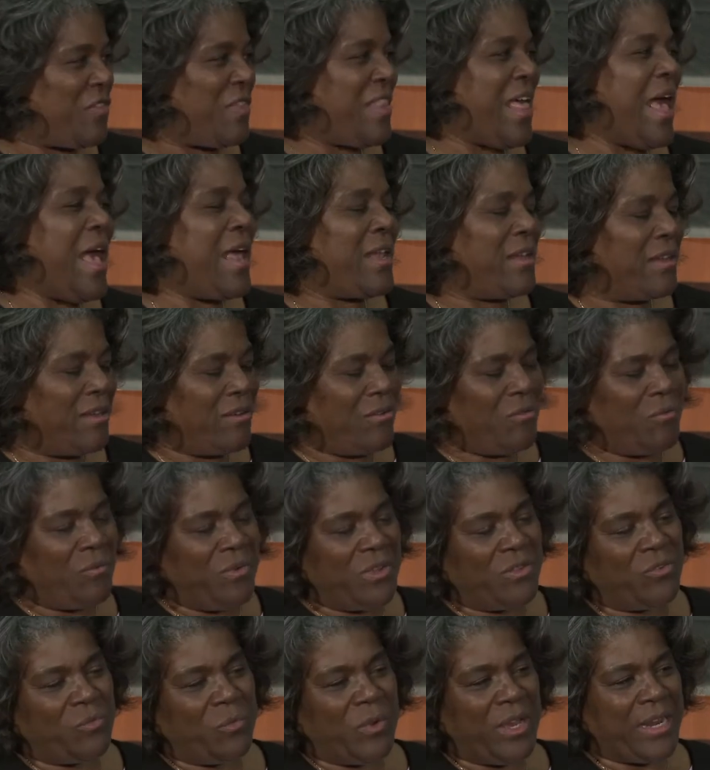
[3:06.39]
that
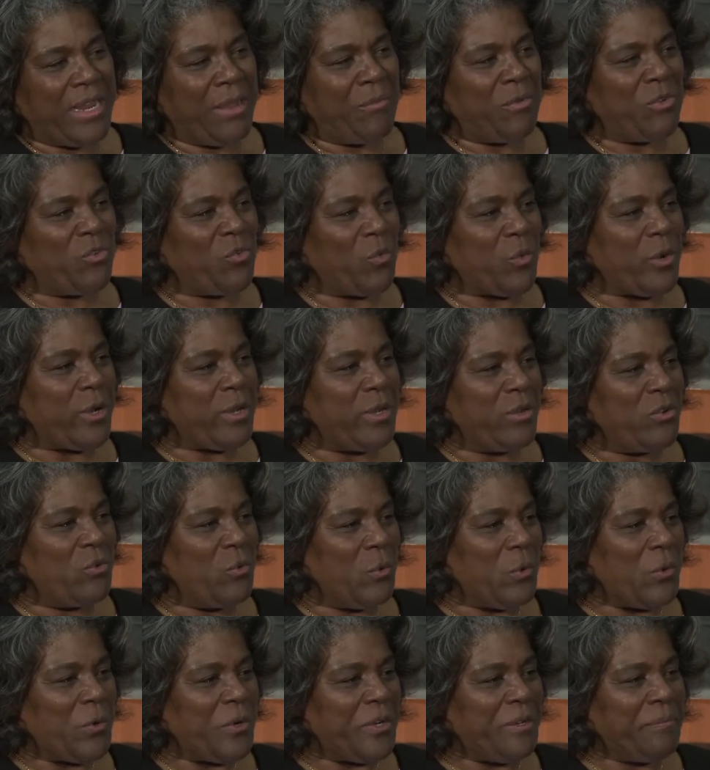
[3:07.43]
was what I was working
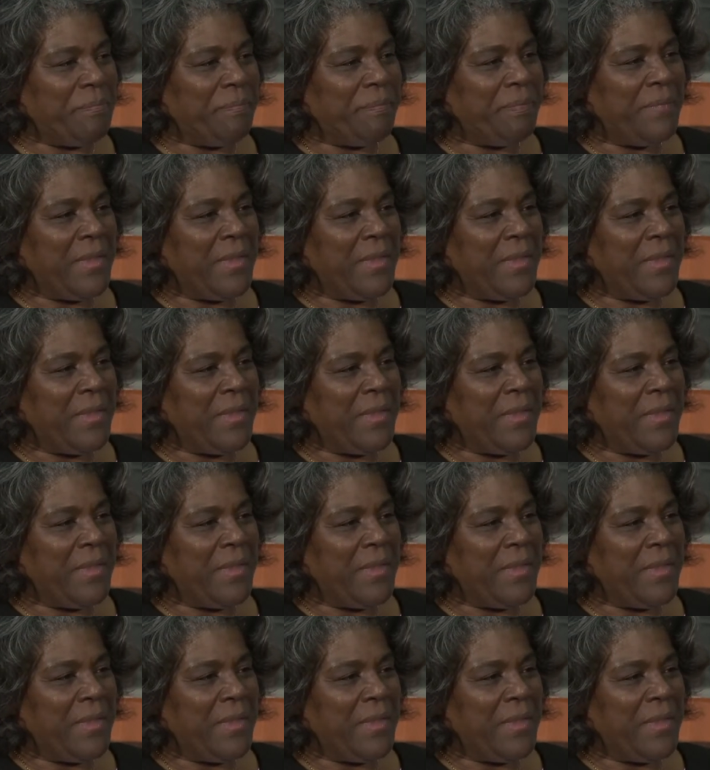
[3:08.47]
toward.